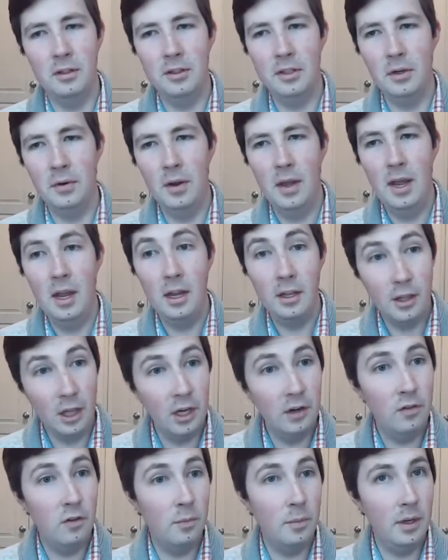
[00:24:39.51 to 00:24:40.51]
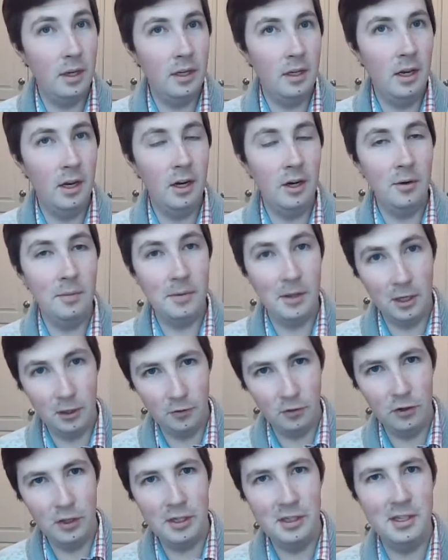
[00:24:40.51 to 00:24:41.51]
So thank you for being here, thank you
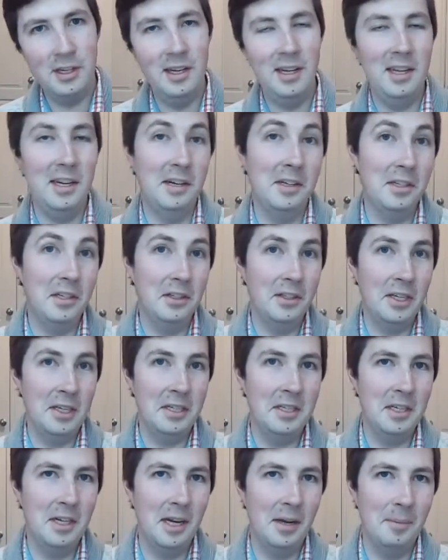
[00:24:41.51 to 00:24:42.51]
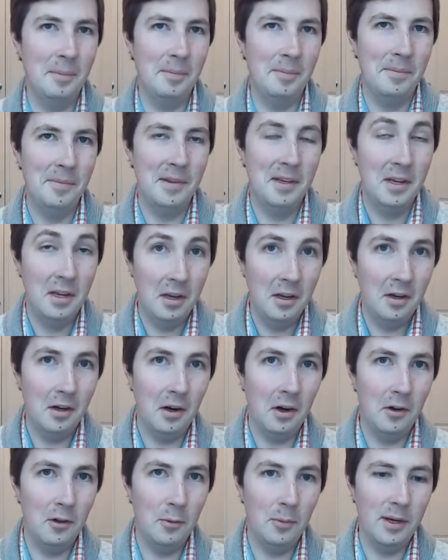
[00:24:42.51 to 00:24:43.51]
for listening, and until next time,
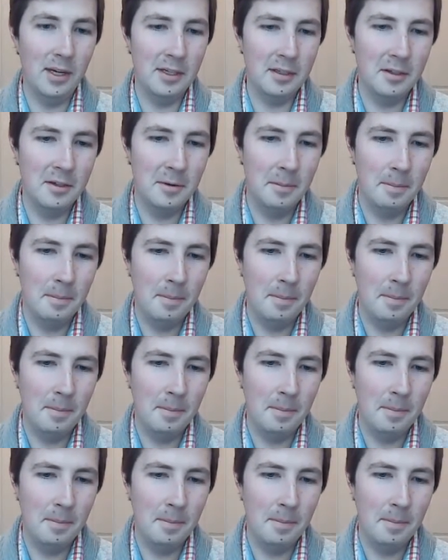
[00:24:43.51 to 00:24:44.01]
all the best.